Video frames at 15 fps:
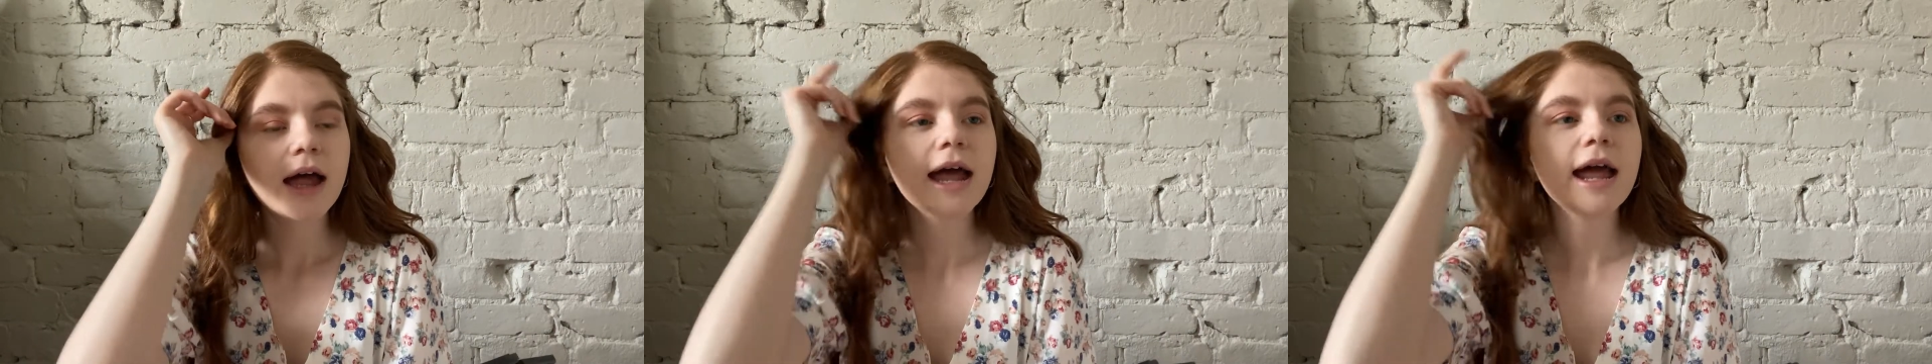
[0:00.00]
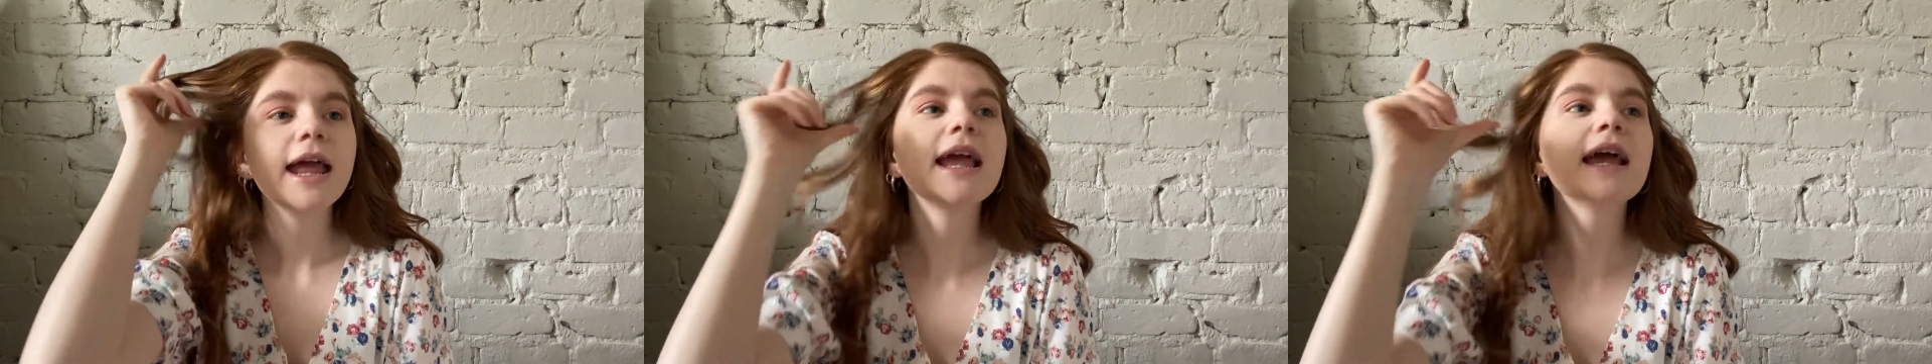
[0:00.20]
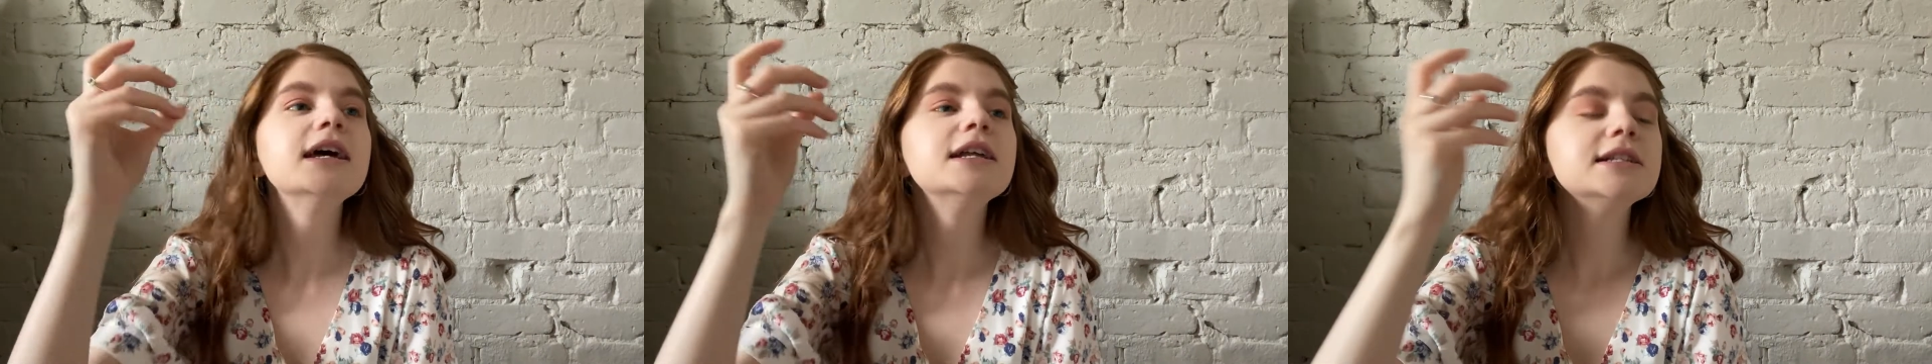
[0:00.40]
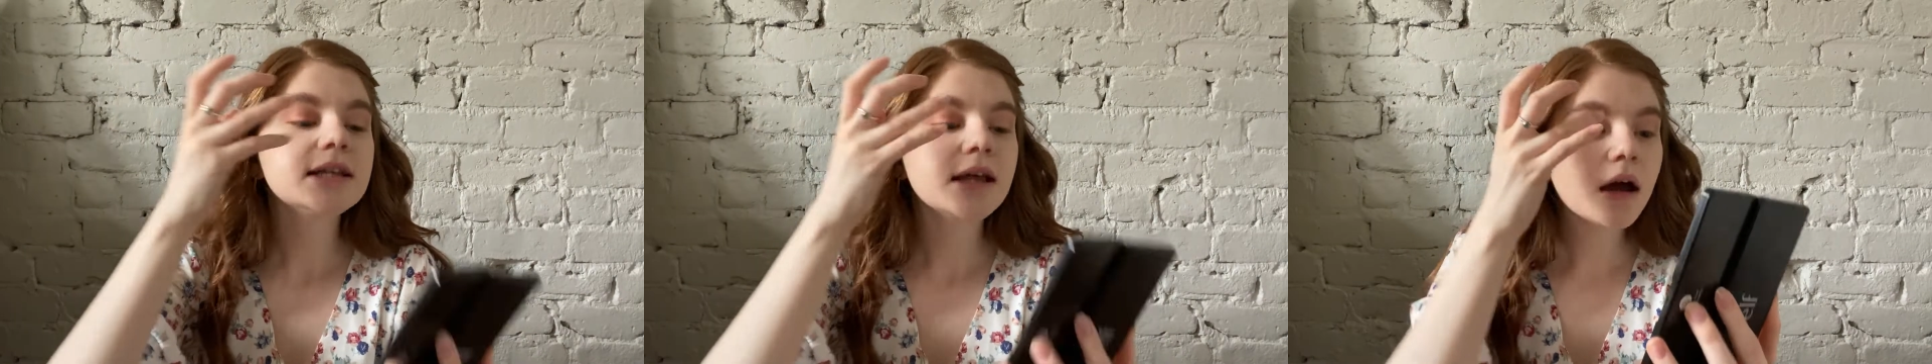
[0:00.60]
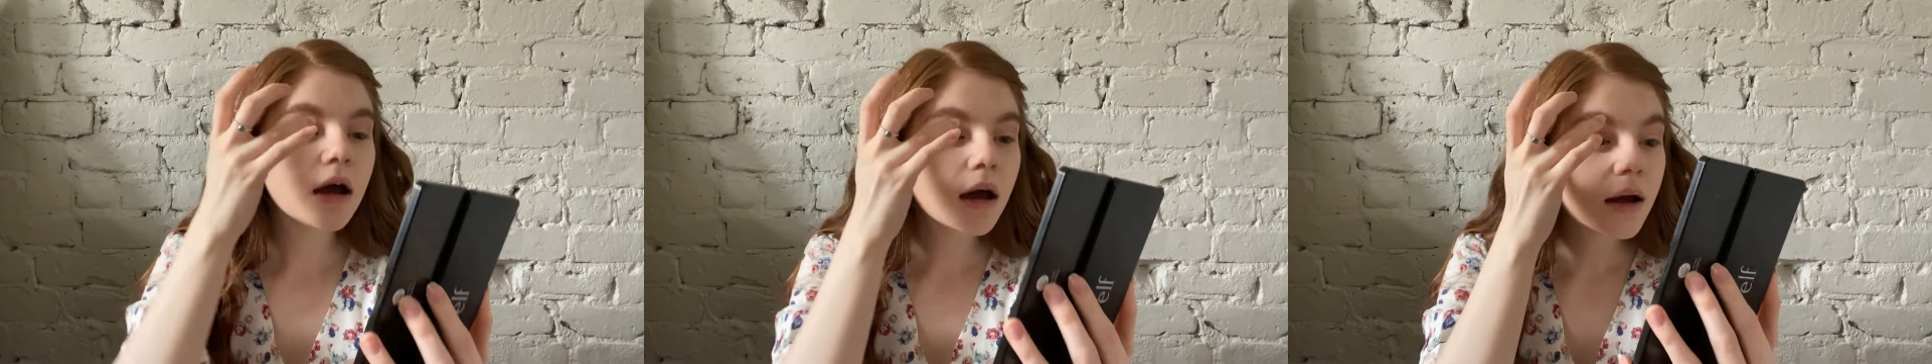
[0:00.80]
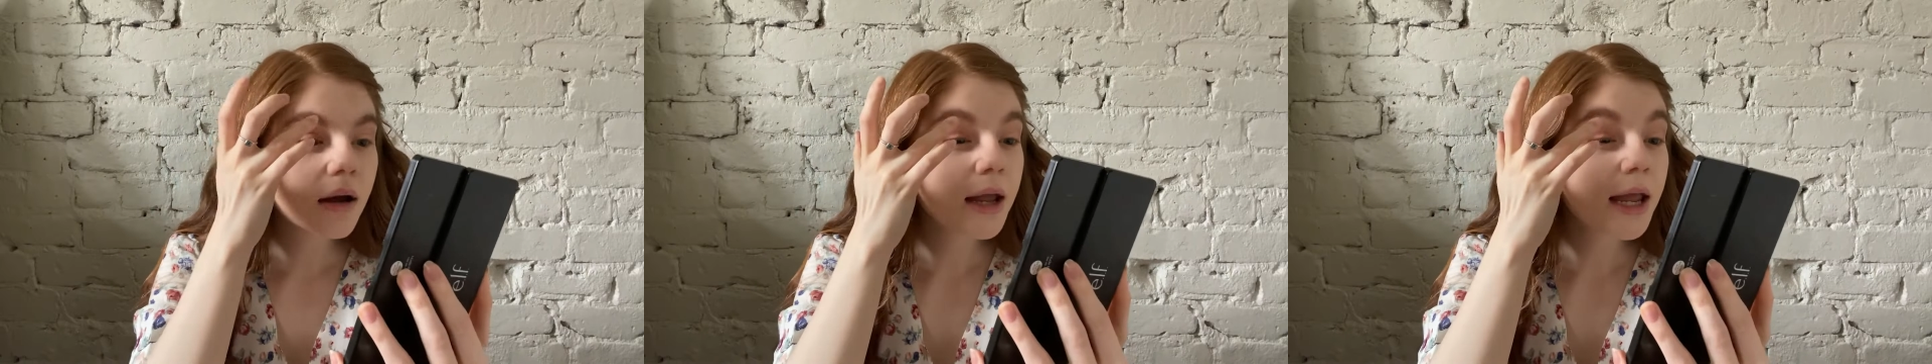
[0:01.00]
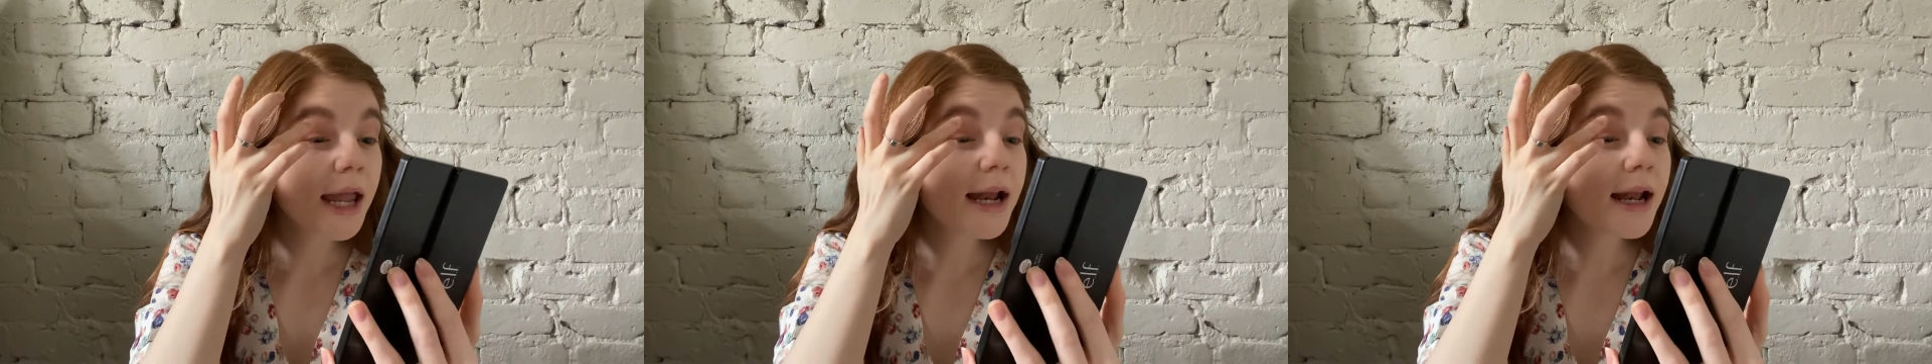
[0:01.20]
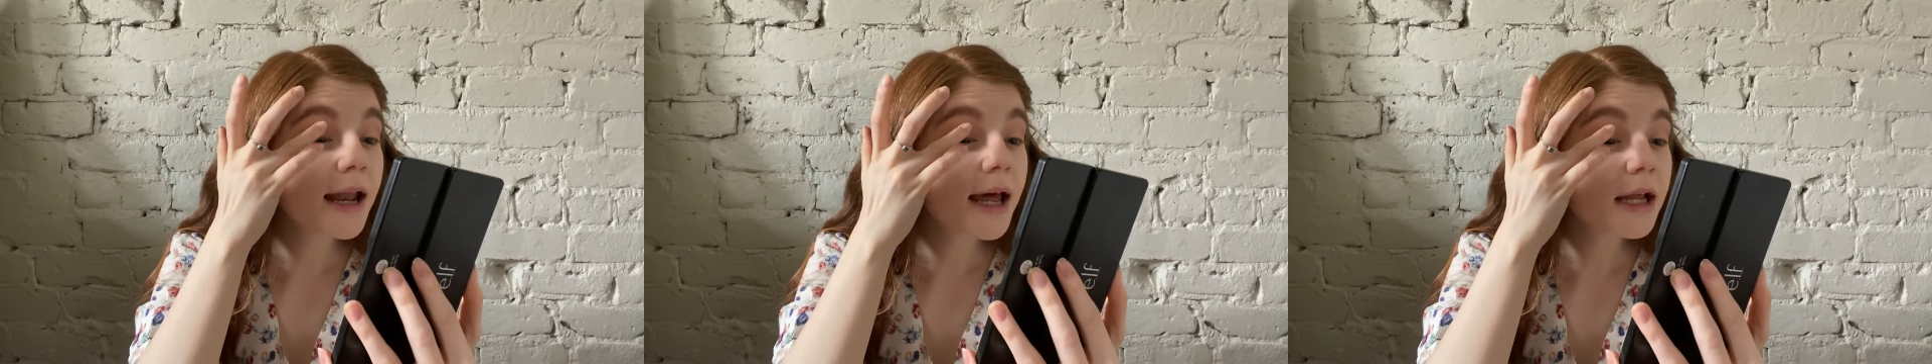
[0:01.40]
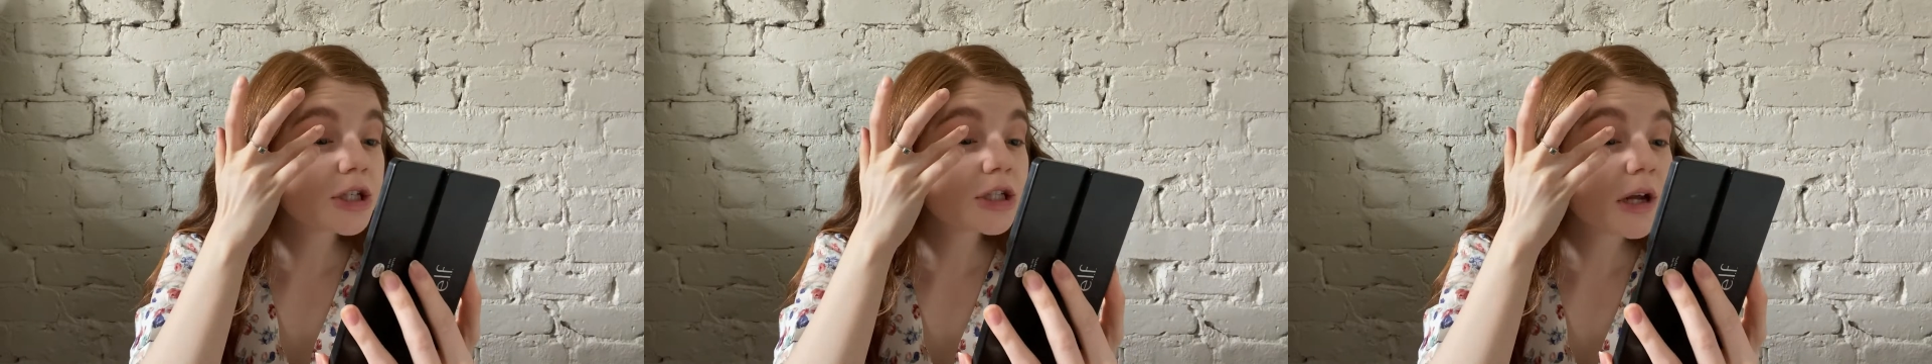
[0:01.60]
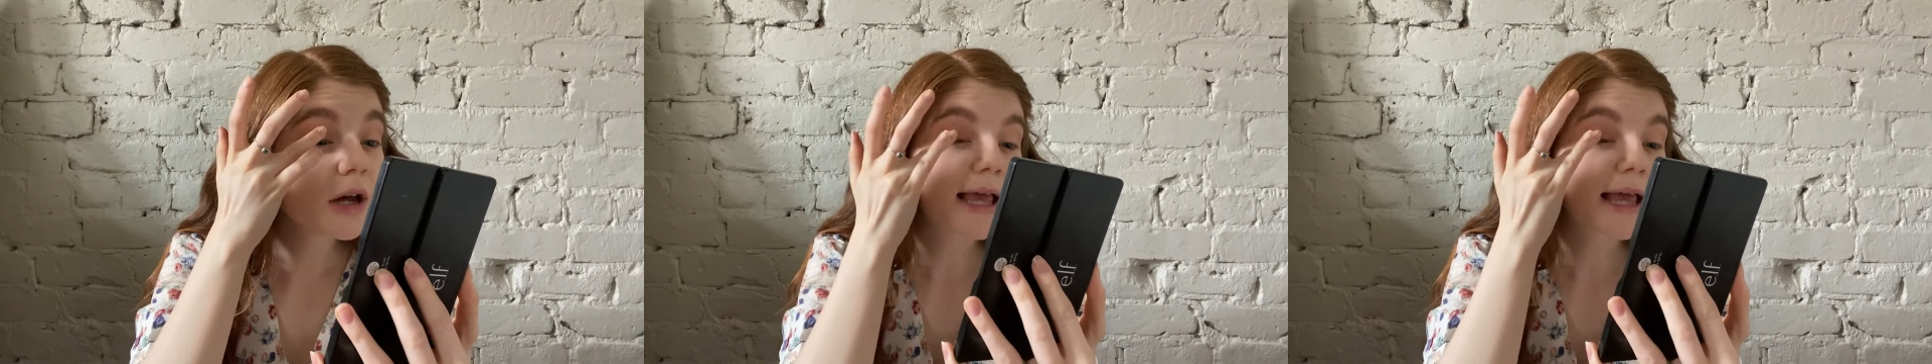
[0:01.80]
And in a nutshell,